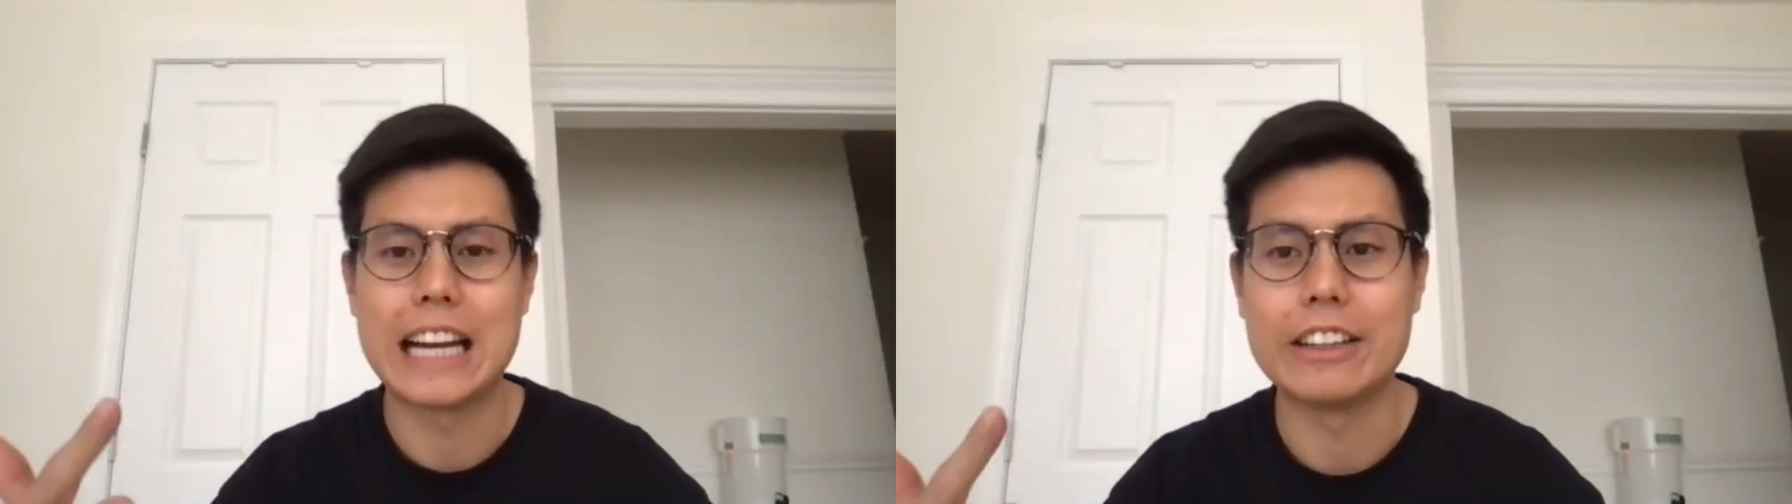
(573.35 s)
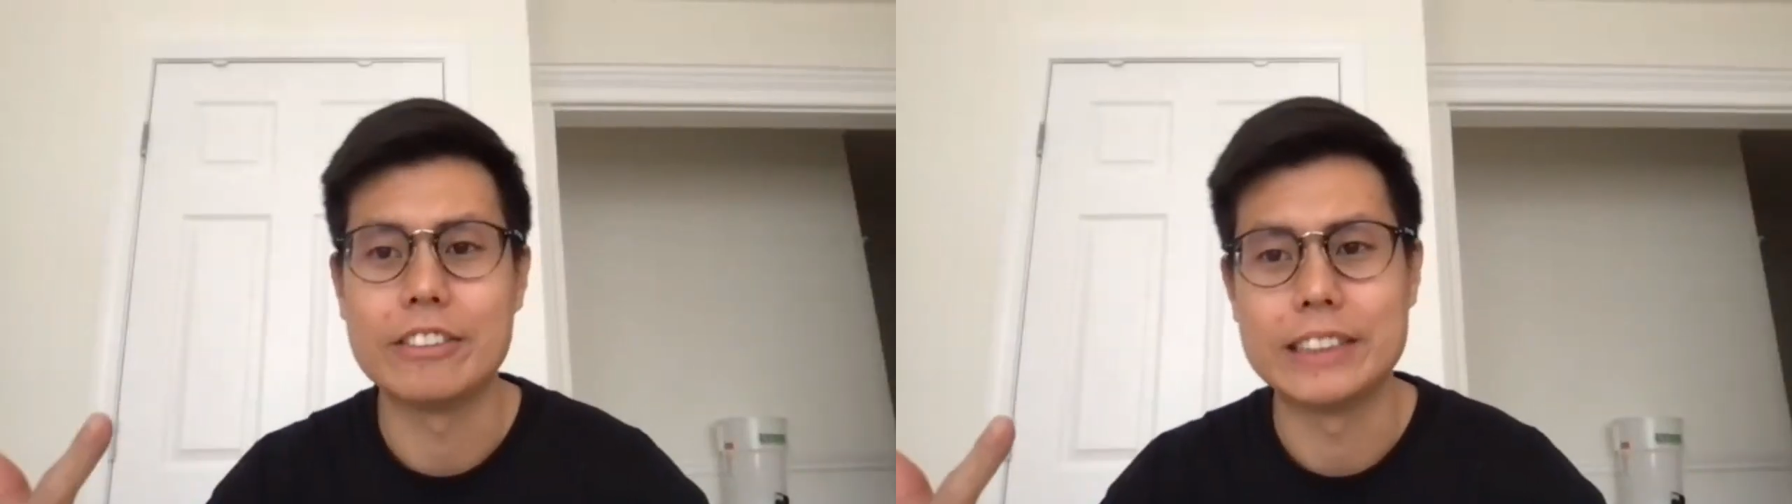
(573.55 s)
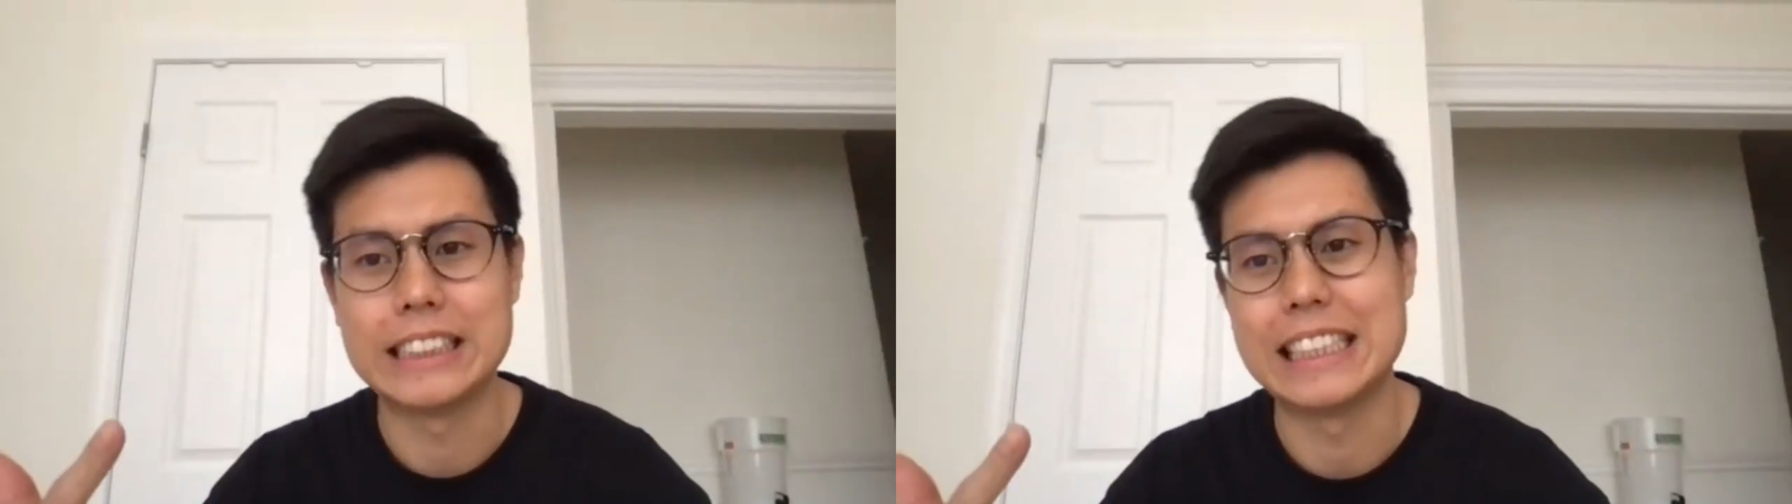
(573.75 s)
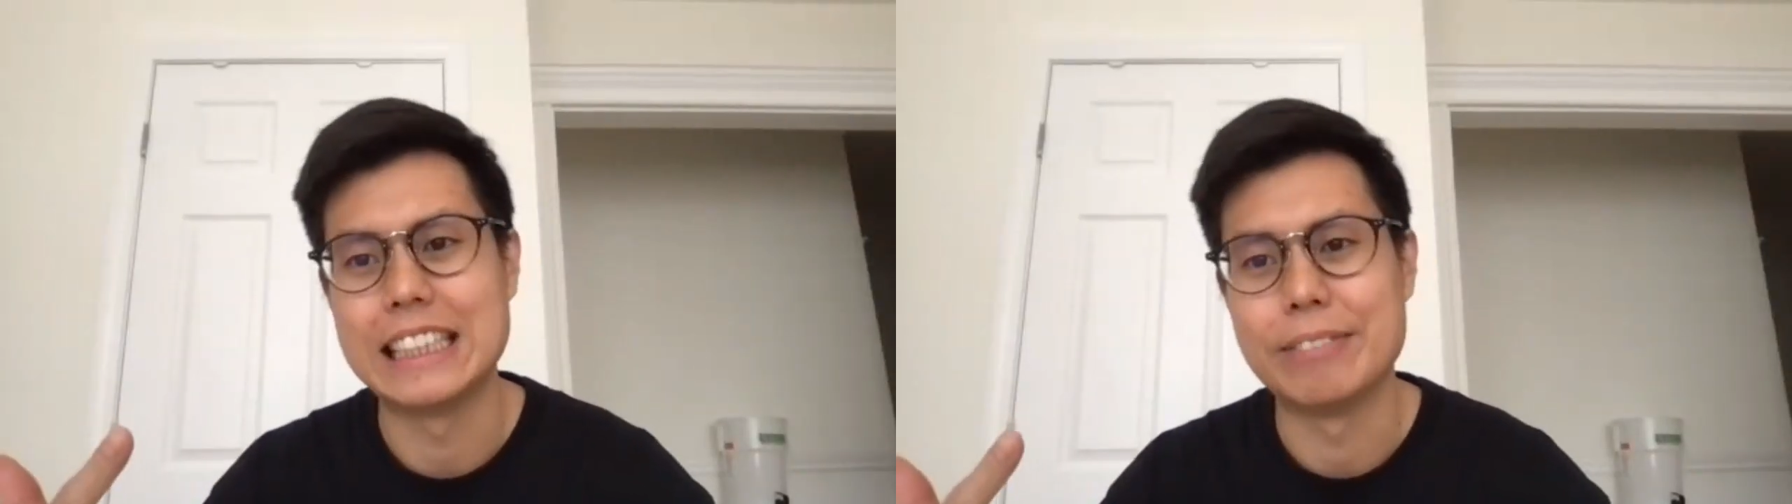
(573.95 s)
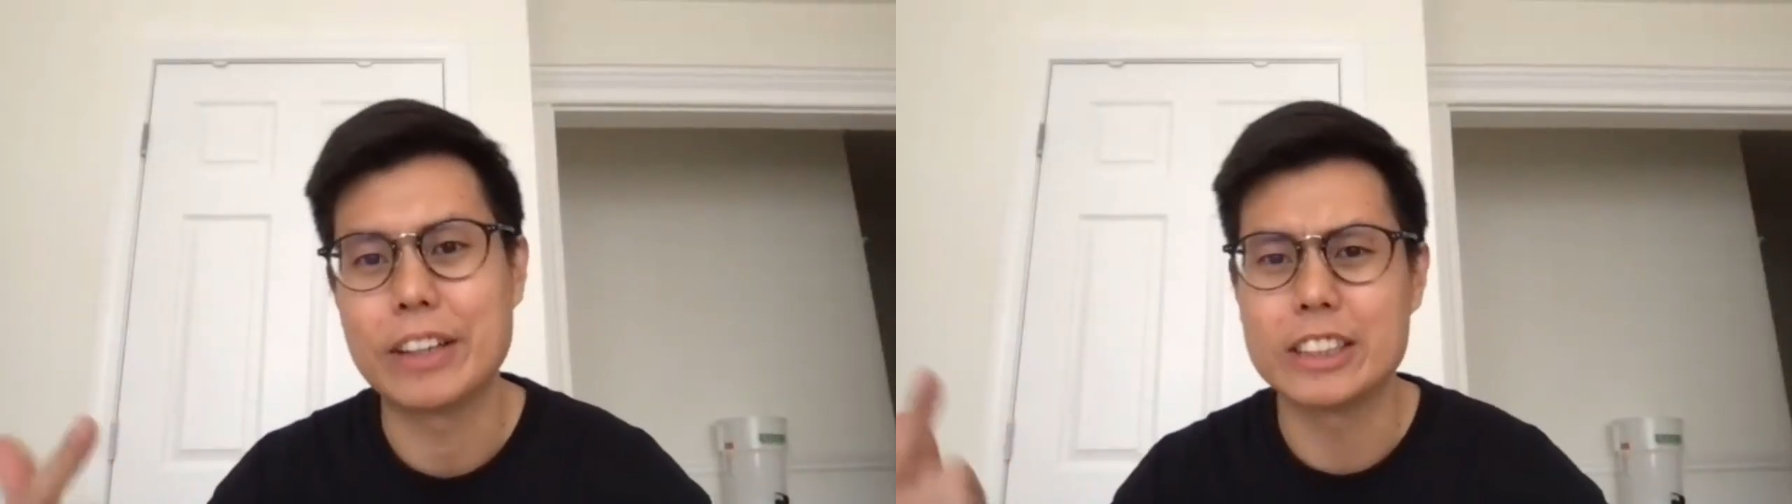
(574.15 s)
of the city
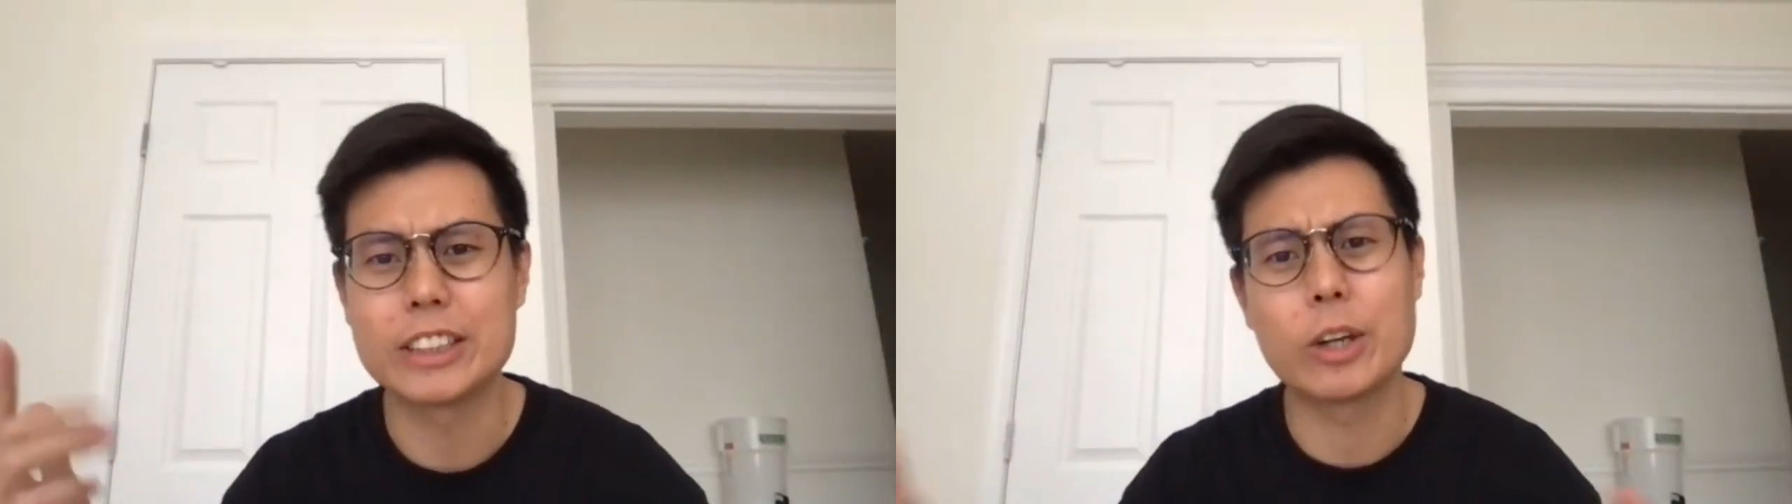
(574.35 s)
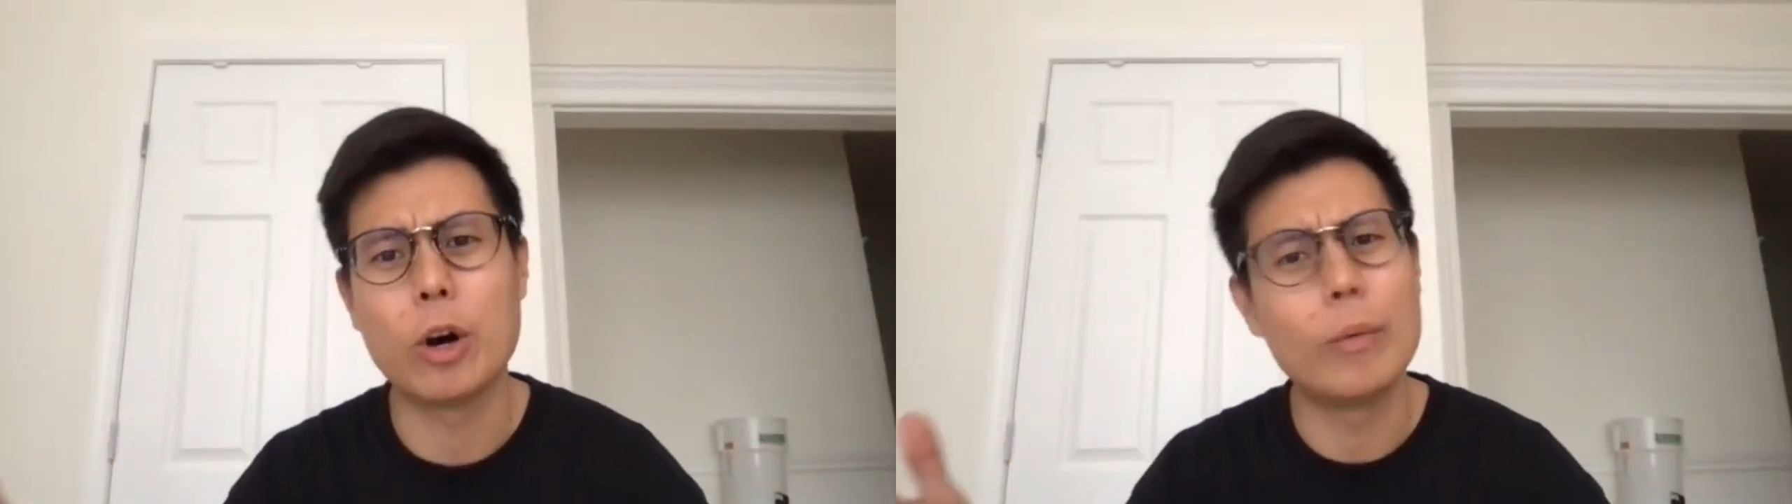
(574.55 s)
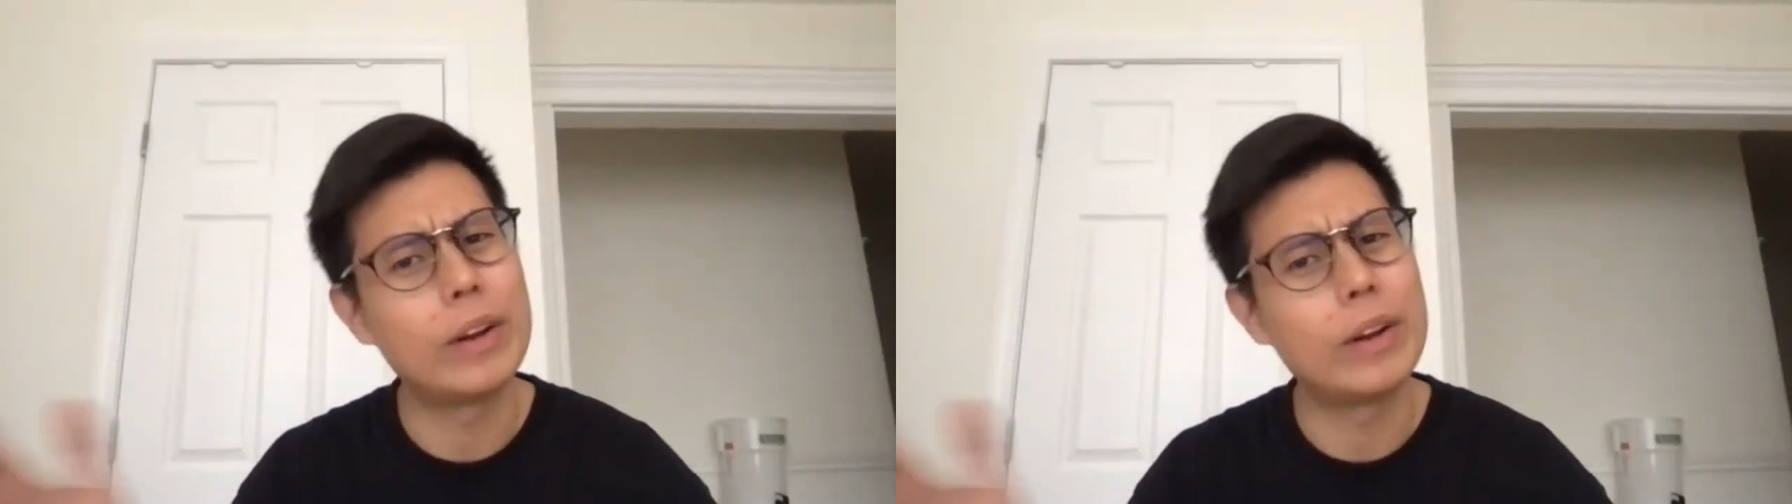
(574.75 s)
because of COVID,